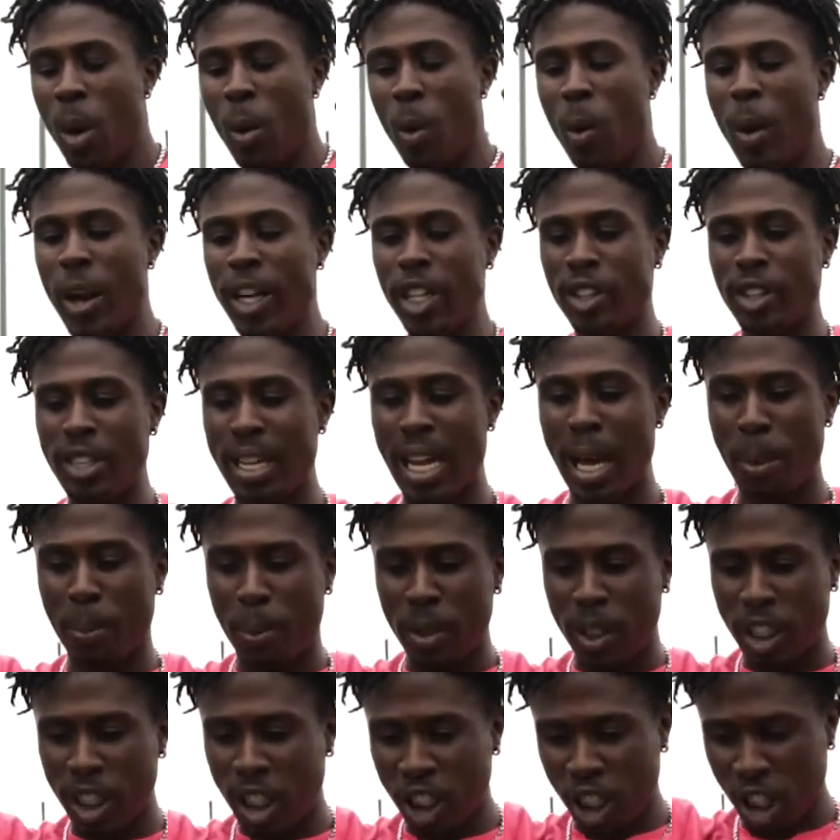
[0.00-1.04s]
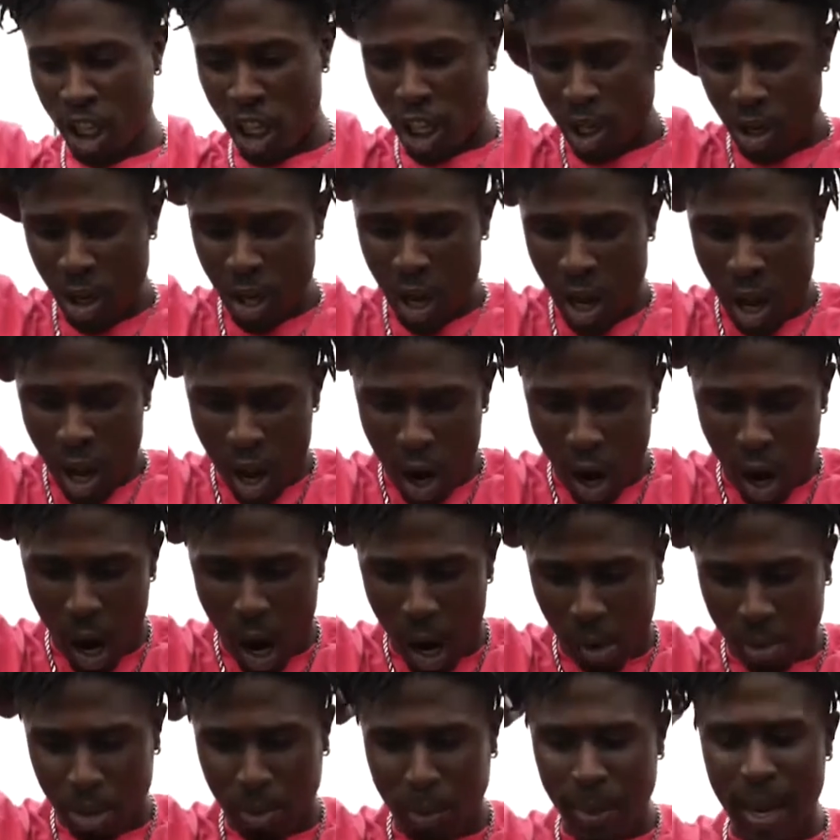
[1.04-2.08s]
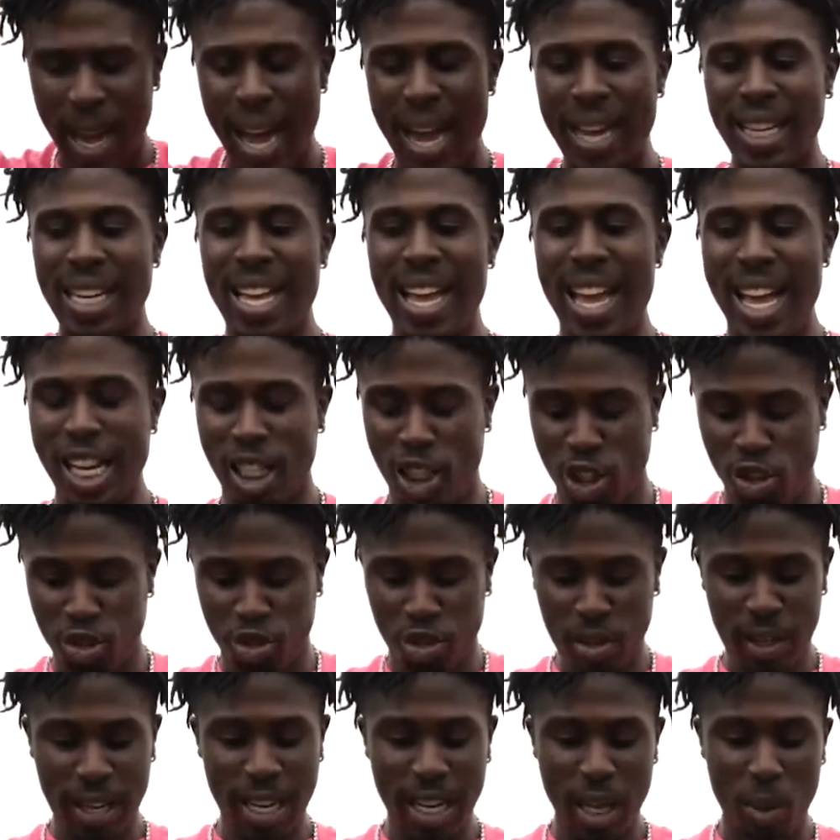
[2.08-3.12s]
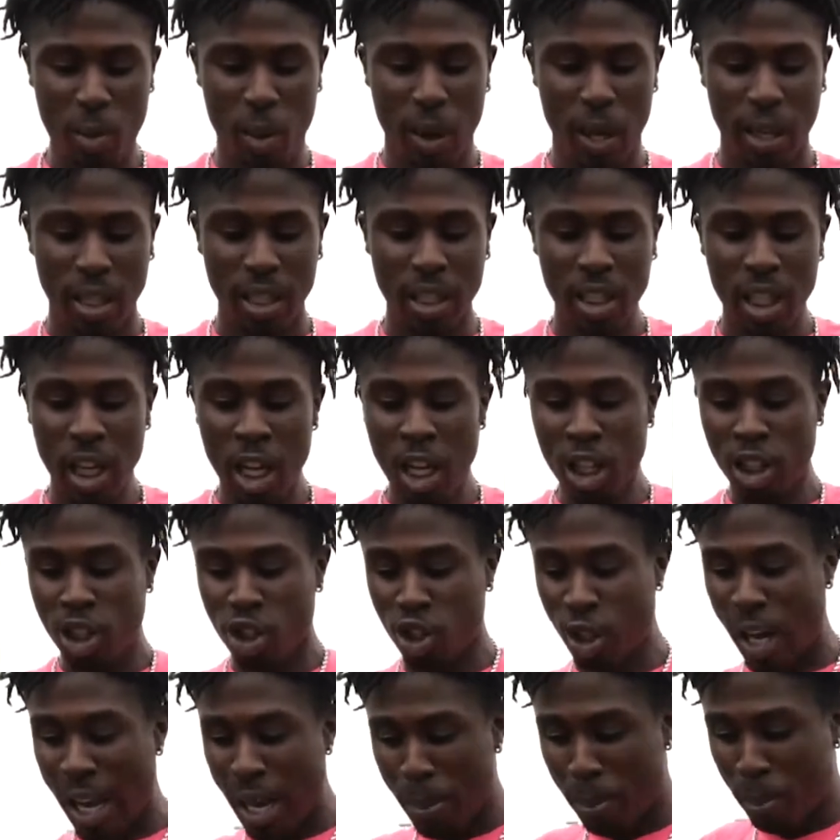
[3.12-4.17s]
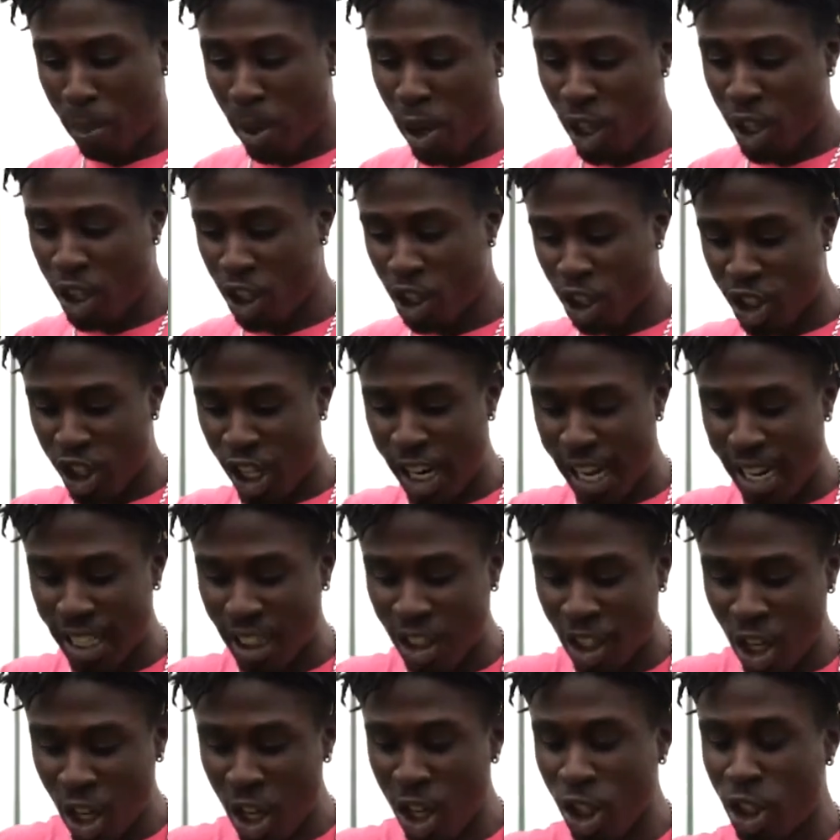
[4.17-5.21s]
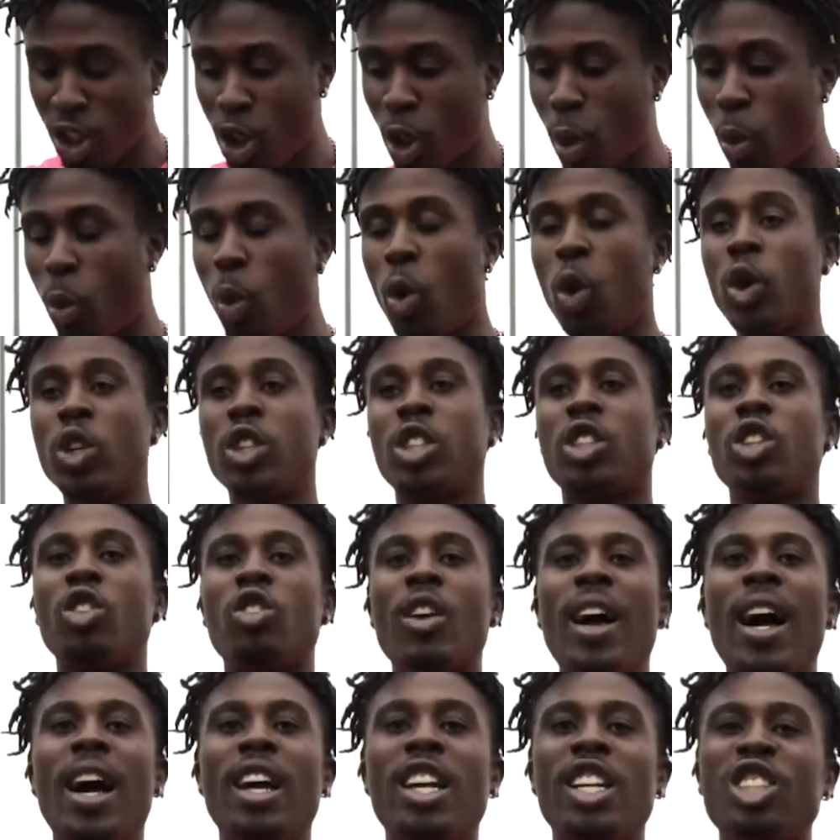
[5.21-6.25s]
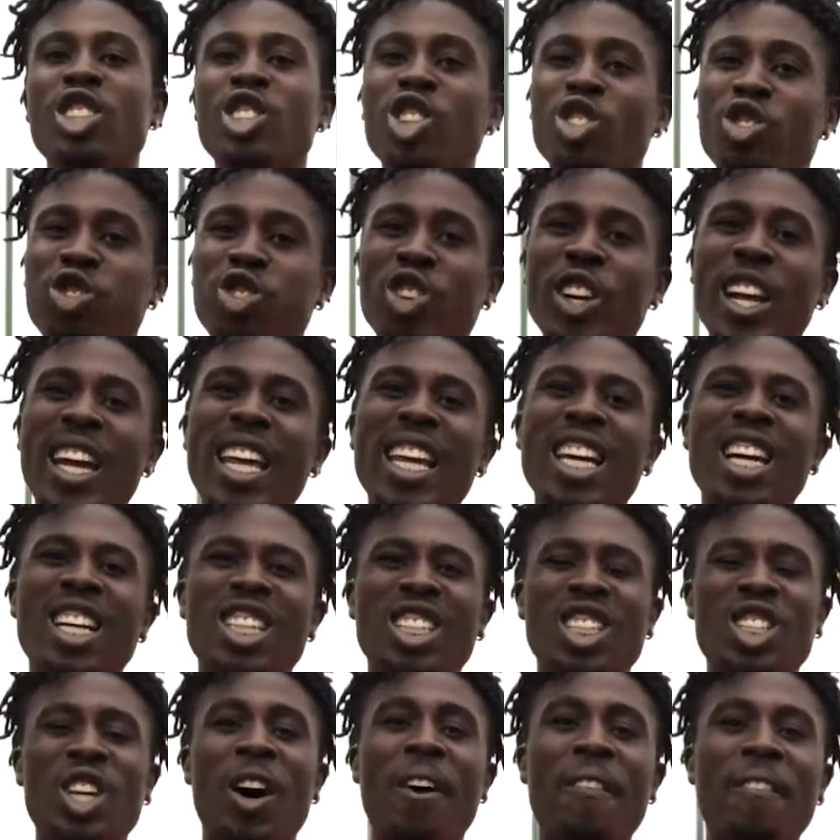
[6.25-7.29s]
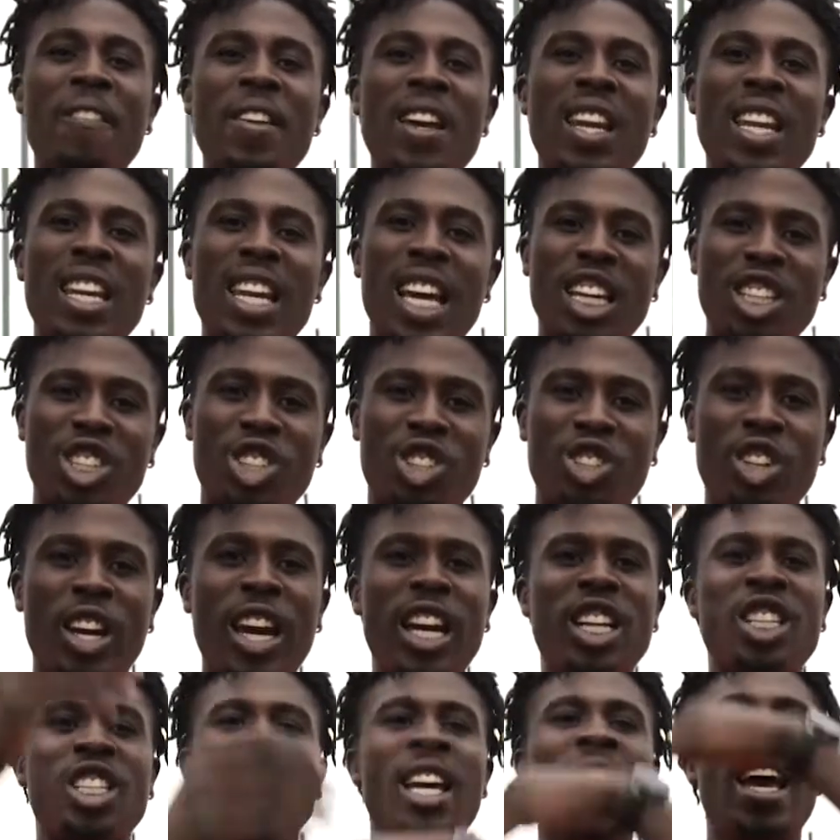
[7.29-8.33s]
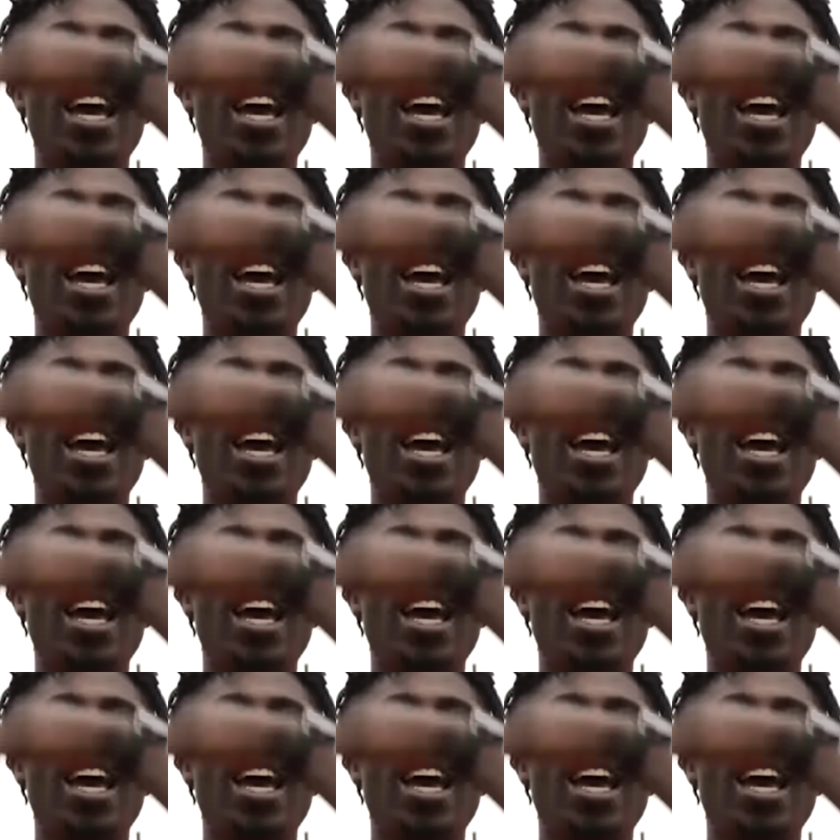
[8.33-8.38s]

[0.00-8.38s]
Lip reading: When you're in that position, arms behind the head, you really want to try and push your chest towards the ground, and you're really going to start feeling that stretch